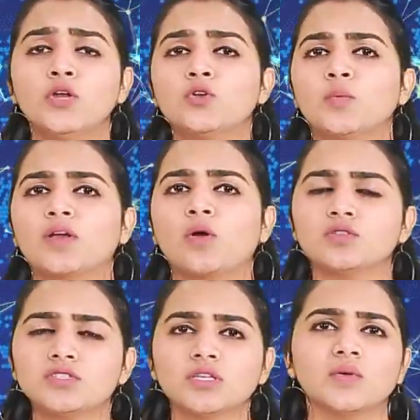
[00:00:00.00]
to be
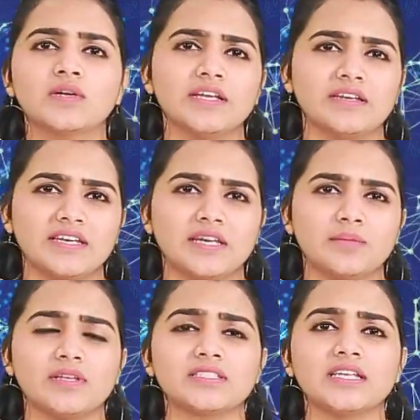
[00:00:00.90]
consequently
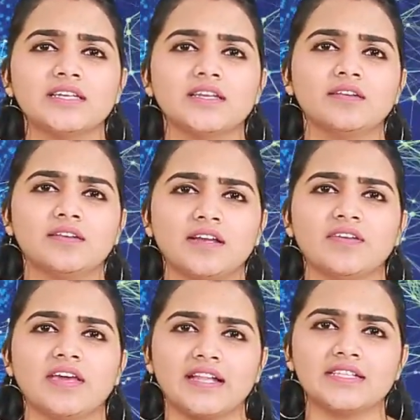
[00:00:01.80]
renamed as Indian
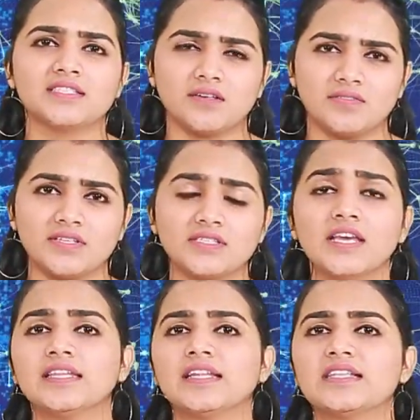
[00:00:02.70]
Railway Health Service
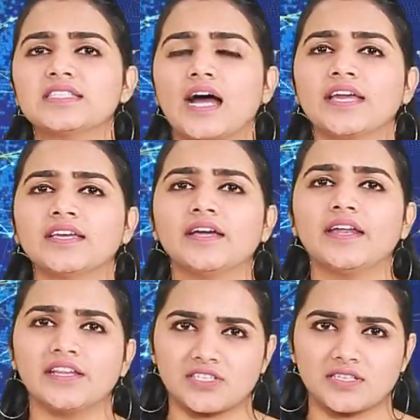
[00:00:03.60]
that is
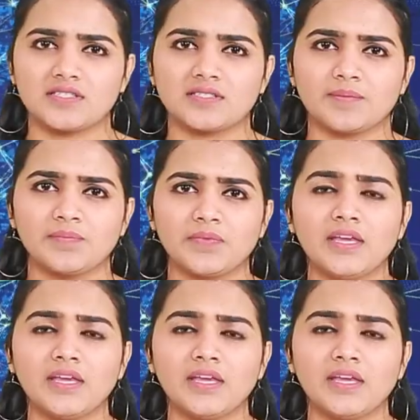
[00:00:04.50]
IRHS.